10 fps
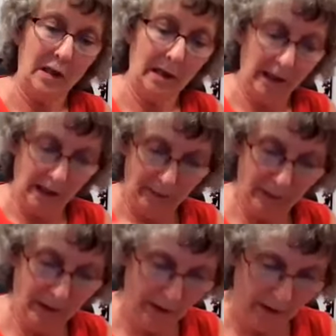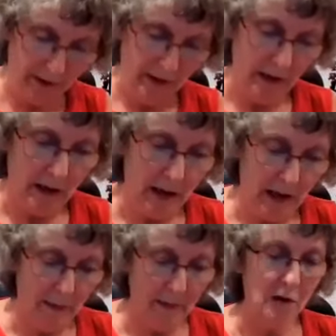Tighten it up,
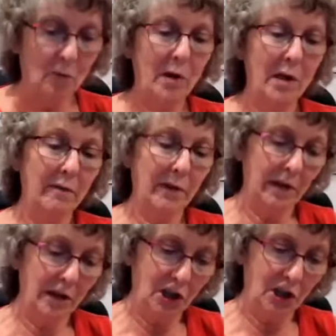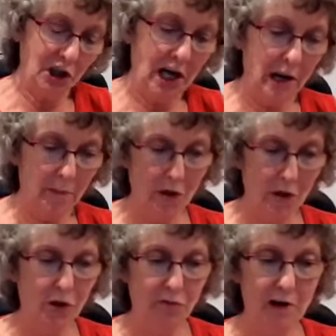and then you want to give it a nice shake
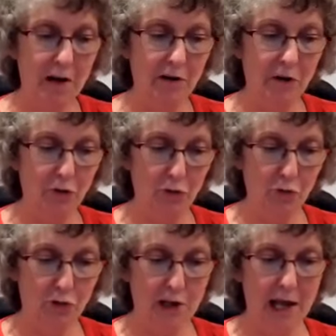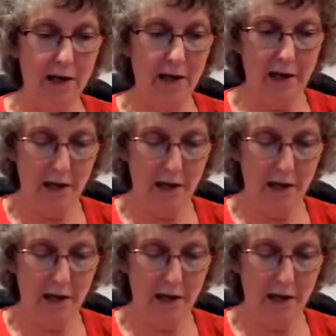because you've now introduced that